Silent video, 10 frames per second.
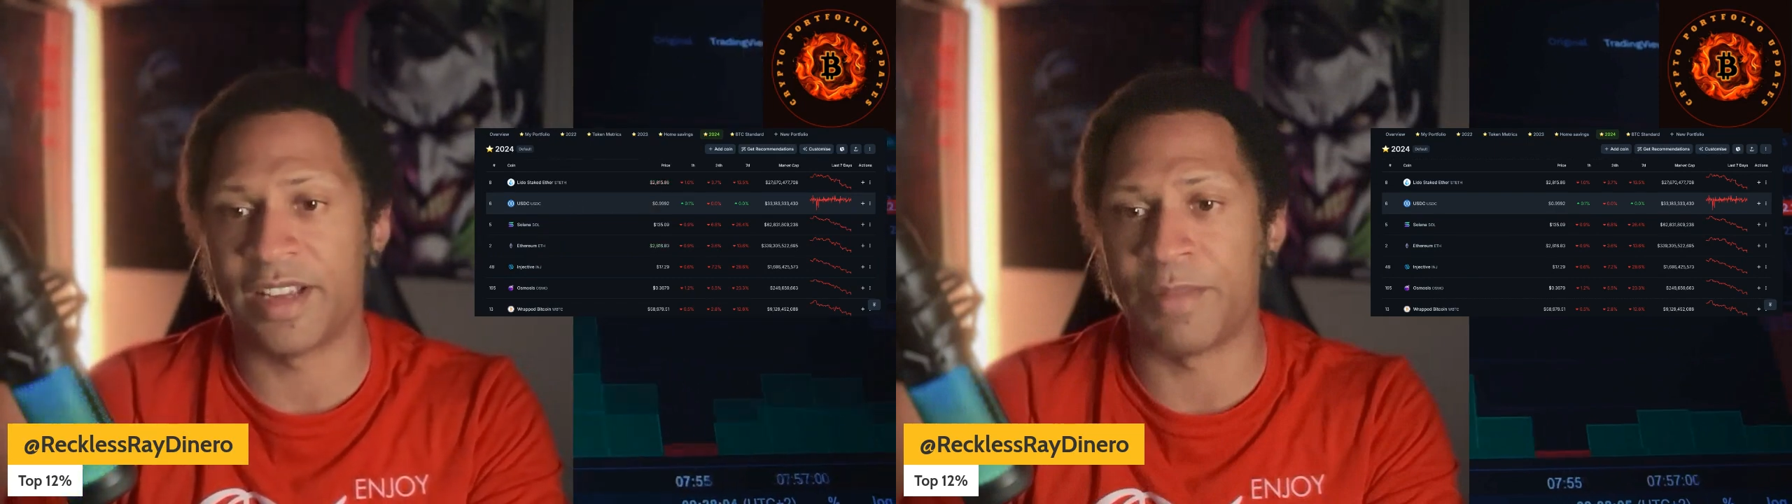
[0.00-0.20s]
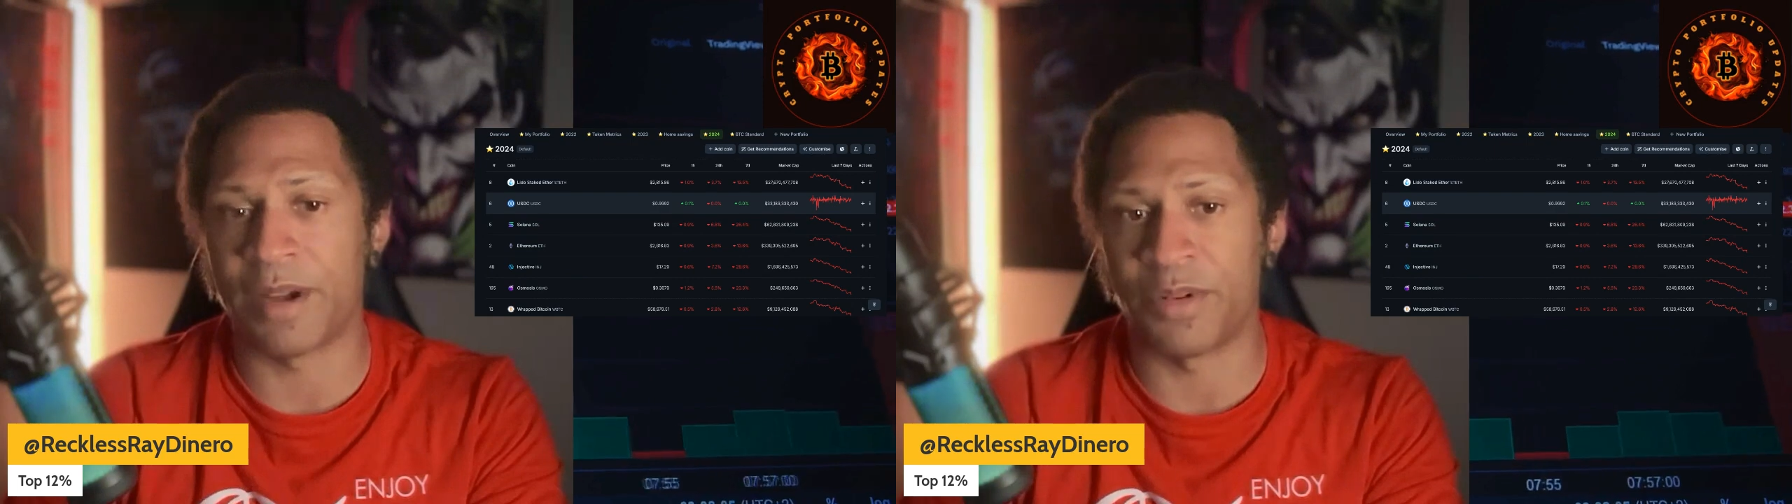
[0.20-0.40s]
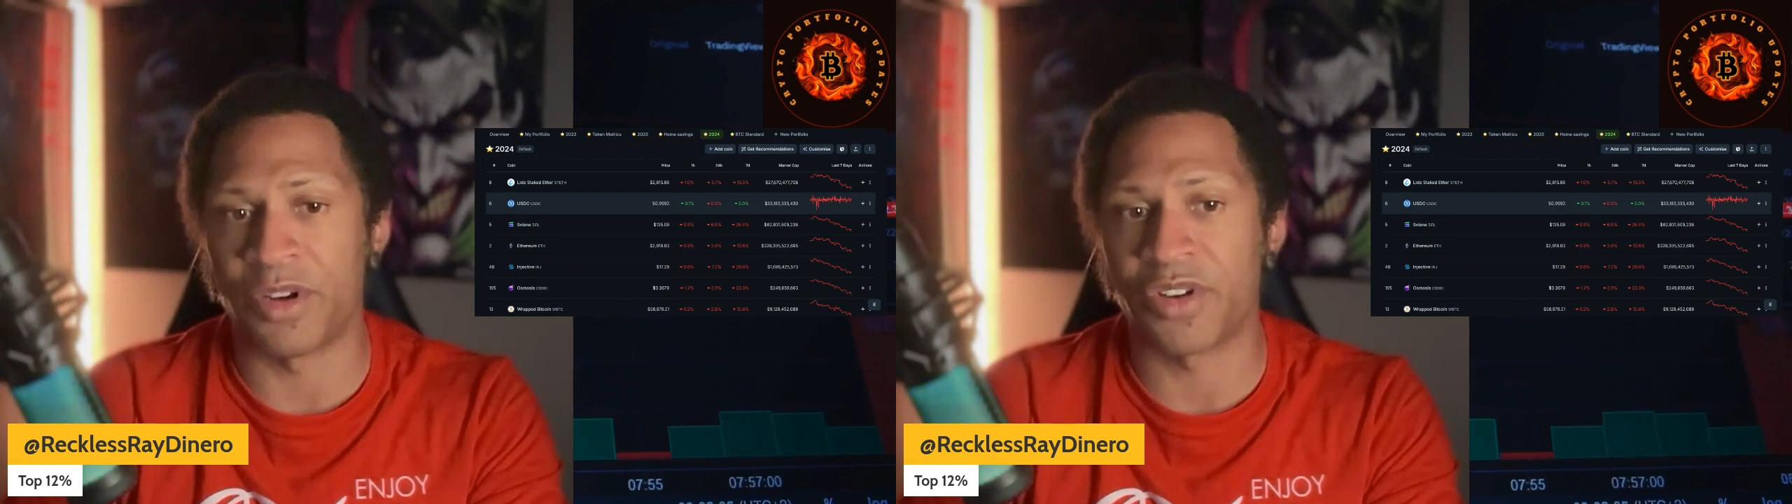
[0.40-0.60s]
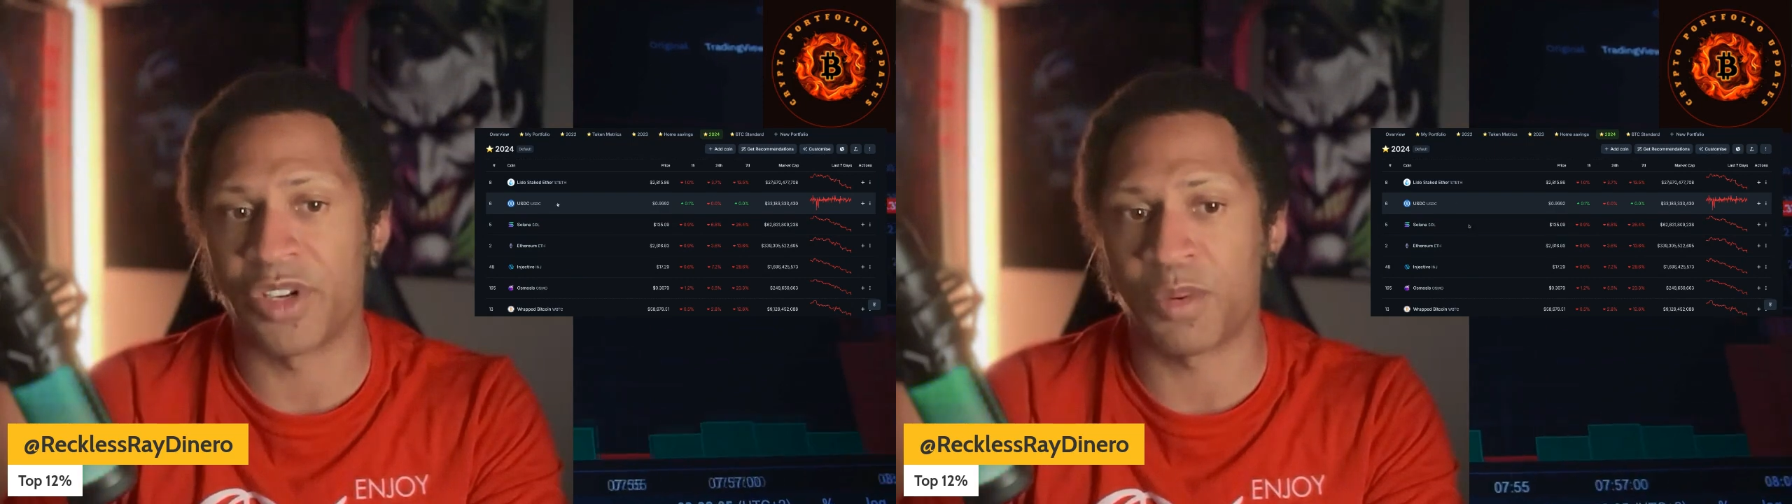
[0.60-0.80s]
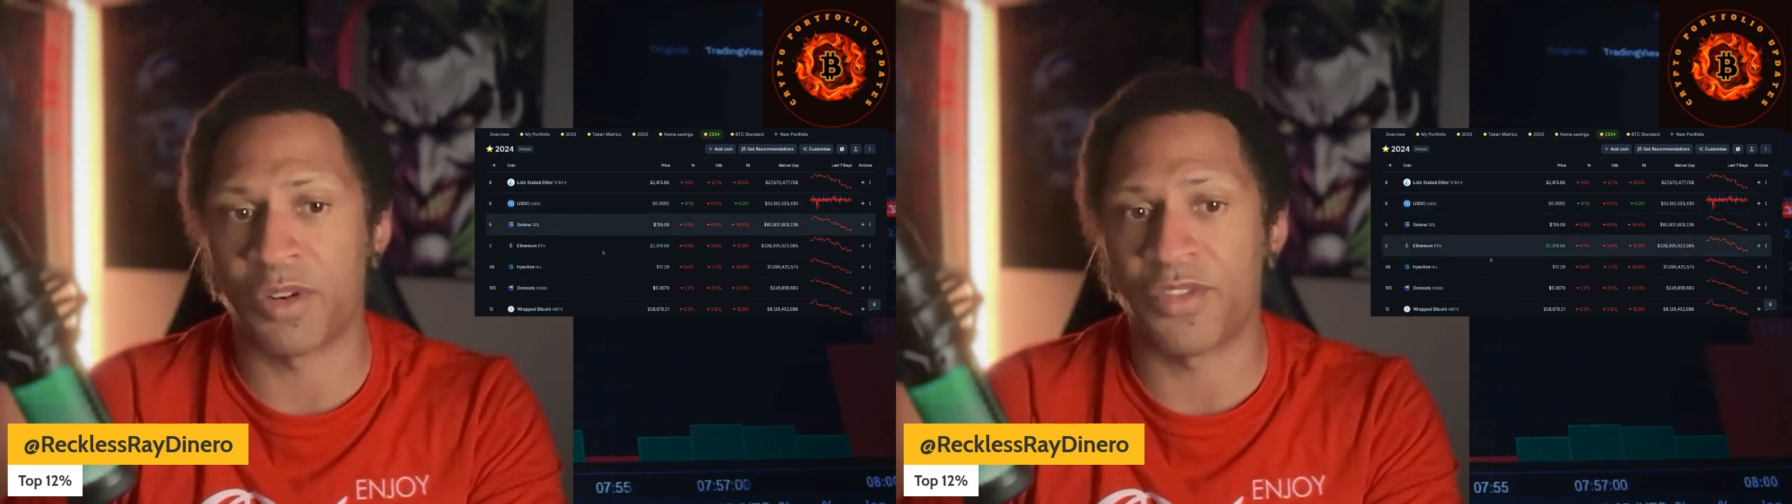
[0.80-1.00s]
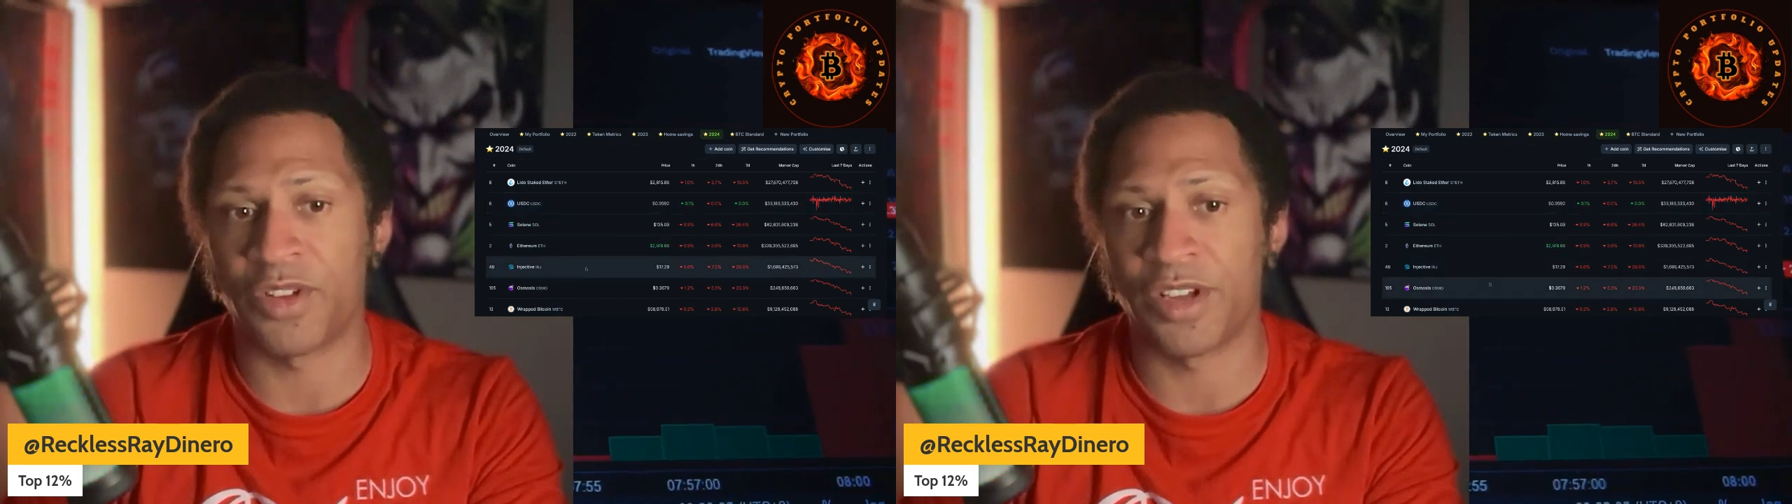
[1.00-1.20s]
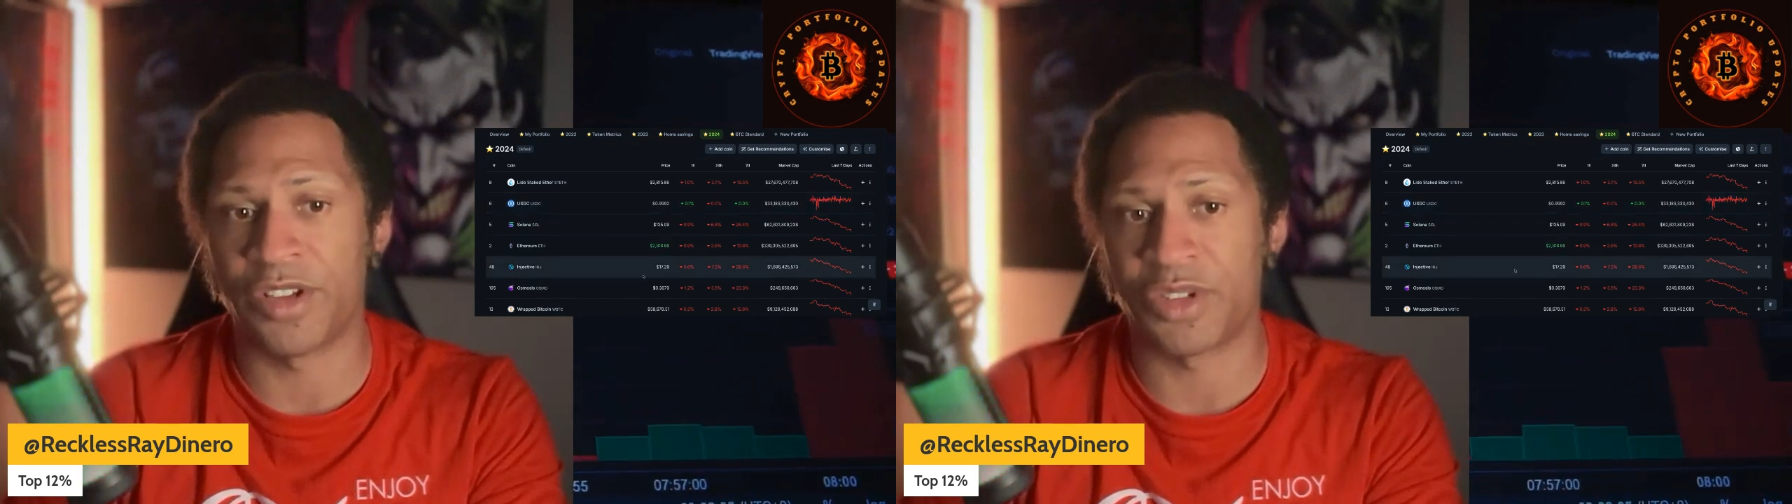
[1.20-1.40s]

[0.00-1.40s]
in my brokerage portfolio.